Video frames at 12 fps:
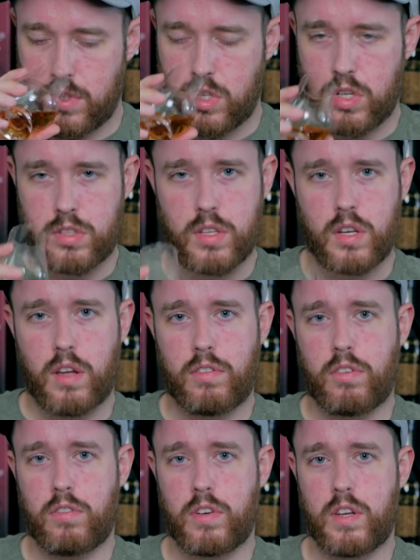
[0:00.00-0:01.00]
just
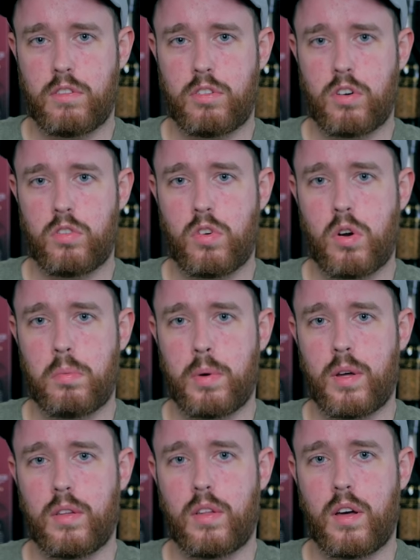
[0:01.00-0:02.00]
enough of a different
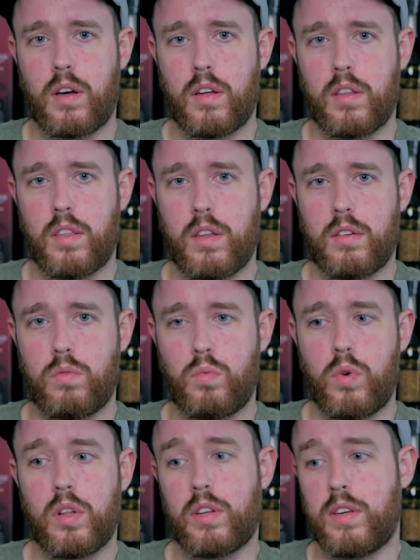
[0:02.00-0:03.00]
aroma uh, that
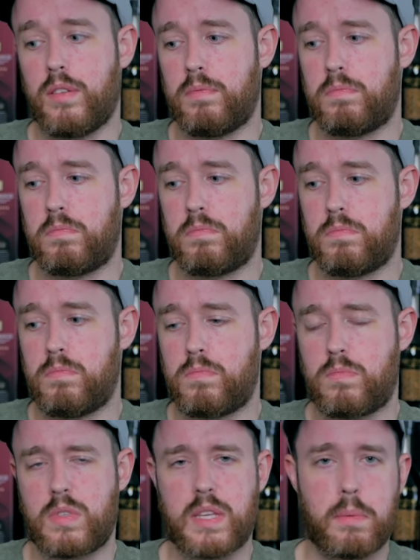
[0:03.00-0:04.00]
really
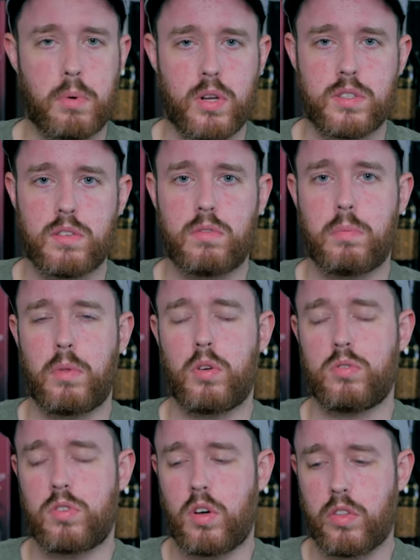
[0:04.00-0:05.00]
separates it from
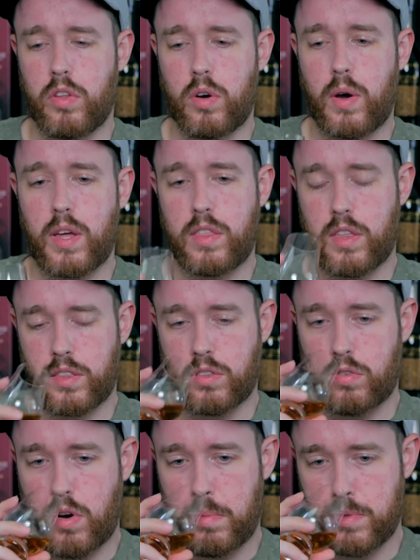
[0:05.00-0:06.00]
those. Although I think
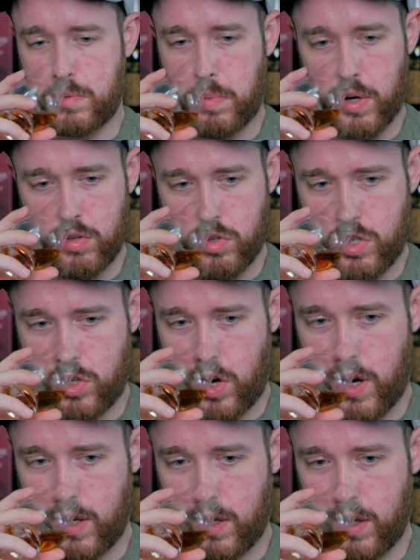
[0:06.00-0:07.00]
the rum is pretty
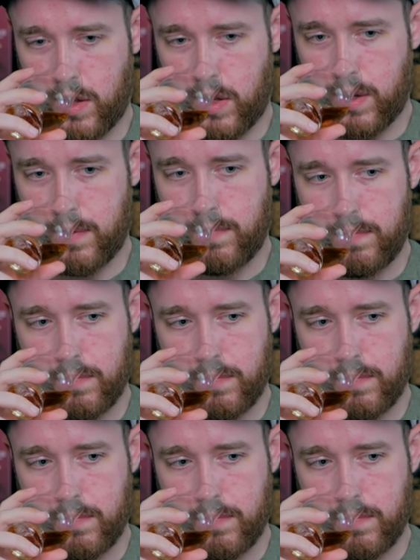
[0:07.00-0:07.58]
restrained on the